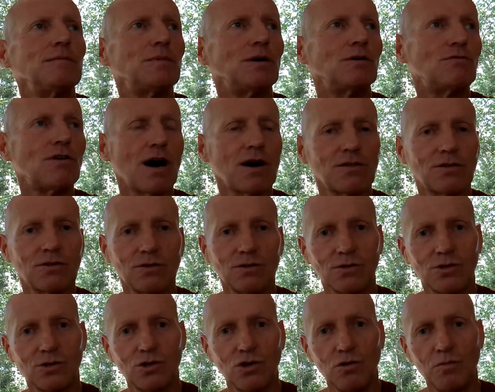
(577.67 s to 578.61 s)
But rather
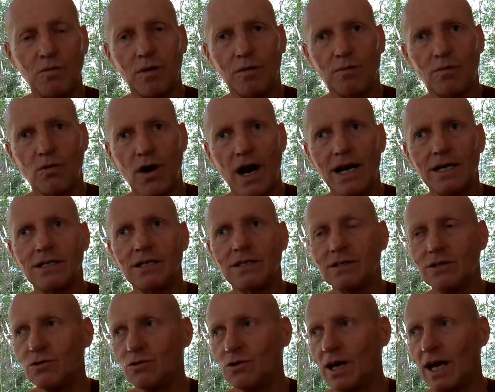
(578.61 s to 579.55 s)
than soup and bread,
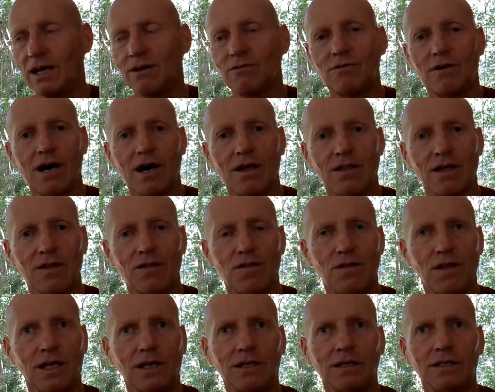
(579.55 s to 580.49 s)
you get rather
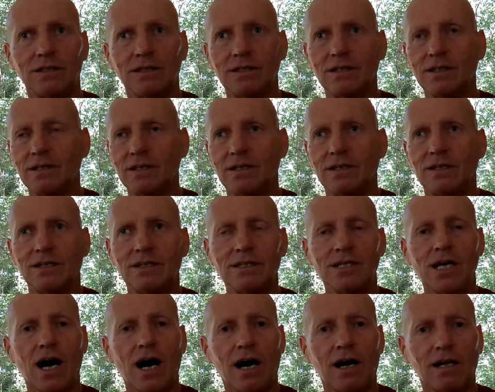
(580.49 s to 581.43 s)
thin
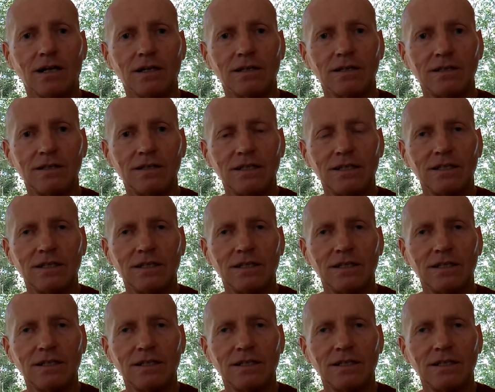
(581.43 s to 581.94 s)
dal